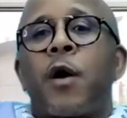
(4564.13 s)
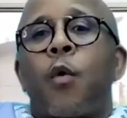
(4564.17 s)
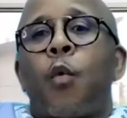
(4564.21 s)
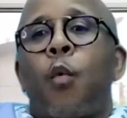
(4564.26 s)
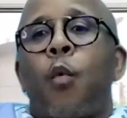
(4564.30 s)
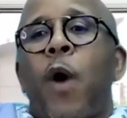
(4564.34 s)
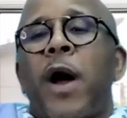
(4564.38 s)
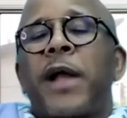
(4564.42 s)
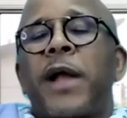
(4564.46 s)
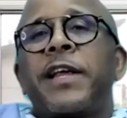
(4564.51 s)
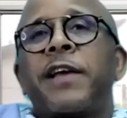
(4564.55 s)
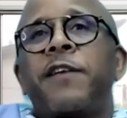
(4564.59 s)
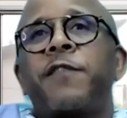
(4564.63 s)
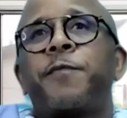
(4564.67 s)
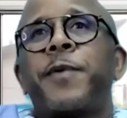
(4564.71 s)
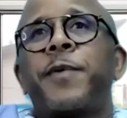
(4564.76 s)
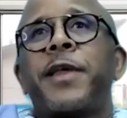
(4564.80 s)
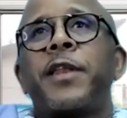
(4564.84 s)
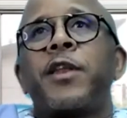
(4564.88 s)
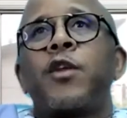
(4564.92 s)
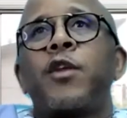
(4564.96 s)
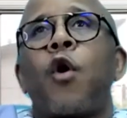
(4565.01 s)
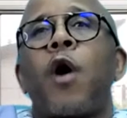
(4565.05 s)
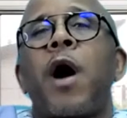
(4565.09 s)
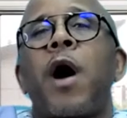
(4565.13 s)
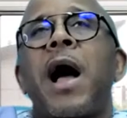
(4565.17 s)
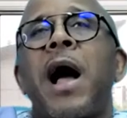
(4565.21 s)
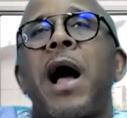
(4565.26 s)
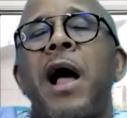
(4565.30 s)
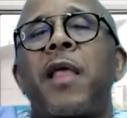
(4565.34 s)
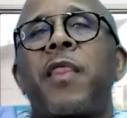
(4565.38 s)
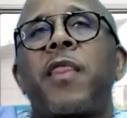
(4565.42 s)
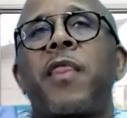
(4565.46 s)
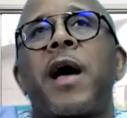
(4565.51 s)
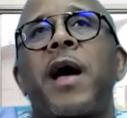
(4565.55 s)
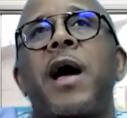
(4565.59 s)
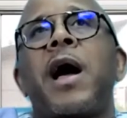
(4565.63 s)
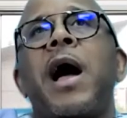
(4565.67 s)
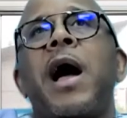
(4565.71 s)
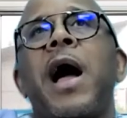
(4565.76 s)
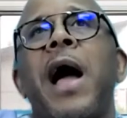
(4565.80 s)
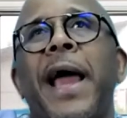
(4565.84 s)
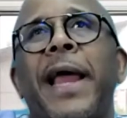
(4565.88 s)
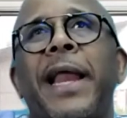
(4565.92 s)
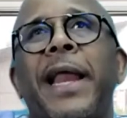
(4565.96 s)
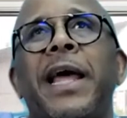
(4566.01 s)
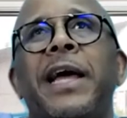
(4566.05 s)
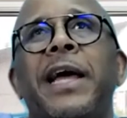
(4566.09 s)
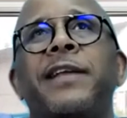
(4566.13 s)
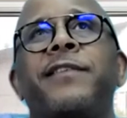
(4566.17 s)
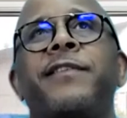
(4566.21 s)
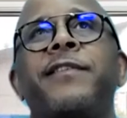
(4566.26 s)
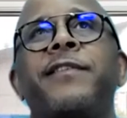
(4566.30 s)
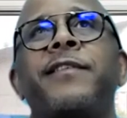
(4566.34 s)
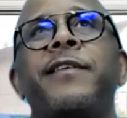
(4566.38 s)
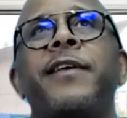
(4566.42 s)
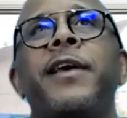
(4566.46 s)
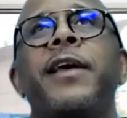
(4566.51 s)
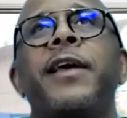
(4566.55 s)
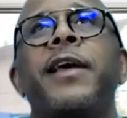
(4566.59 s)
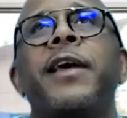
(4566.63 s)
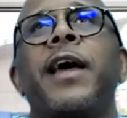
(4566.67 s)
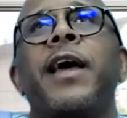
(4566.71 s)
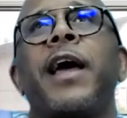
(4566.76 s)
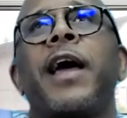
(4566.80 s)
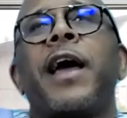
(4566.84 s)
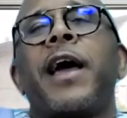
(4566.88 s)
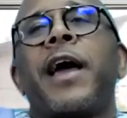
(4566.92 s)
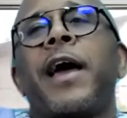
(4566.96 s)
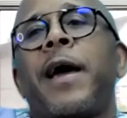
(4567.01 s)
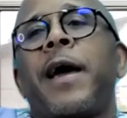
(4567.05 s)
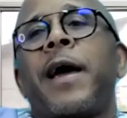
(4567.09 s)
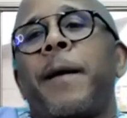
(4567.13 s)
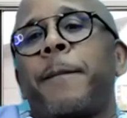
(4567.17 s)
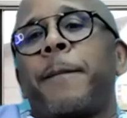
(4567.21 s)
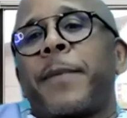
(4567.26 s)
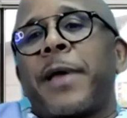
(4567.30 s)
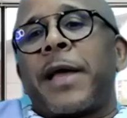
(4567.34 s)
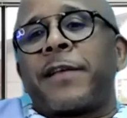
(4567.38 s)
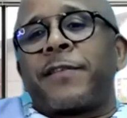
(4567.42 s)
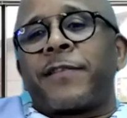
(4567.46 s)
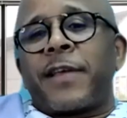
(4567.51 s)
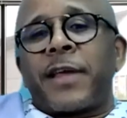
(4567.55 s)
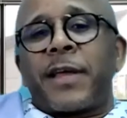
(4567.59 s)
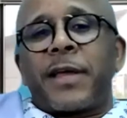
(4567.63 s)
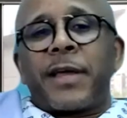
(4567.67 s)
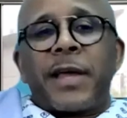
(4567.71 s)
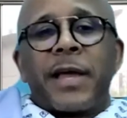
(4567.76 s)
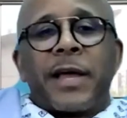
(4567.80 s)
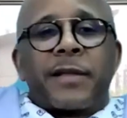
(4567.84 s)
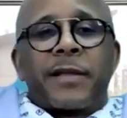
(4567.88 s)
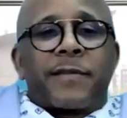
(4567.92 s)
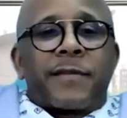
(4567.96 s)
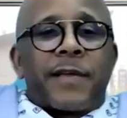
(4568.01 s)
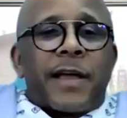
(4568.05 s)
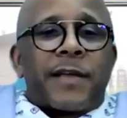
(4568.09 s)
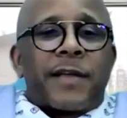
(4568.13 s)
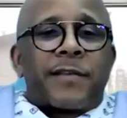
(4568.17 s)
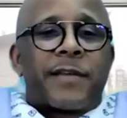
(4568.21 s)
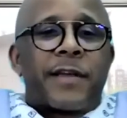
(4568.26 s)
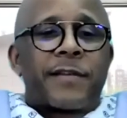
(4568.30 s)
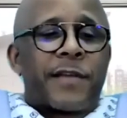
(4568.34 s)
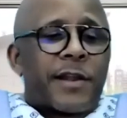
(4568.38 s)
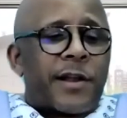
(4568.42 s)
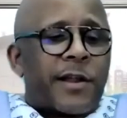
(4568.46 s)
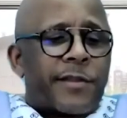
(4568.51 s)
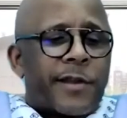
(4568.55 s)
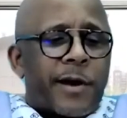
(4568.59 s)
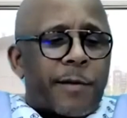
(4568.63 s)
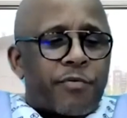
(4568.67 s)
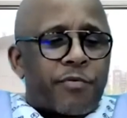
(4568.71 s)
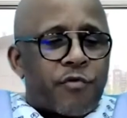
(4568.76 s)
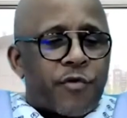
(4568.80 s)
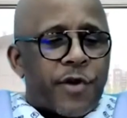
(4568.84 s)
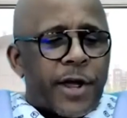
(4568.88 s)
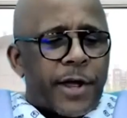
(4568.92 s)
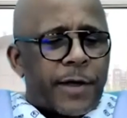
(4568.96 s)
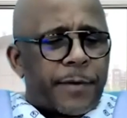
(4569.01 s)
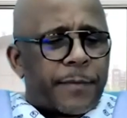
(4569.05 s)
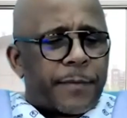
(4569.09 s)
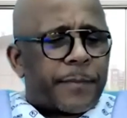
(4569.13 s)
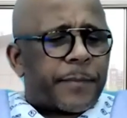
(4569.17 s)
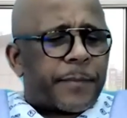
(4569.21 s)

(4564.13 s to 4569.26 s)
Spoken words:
What have been your other highlights as an entrepreneur?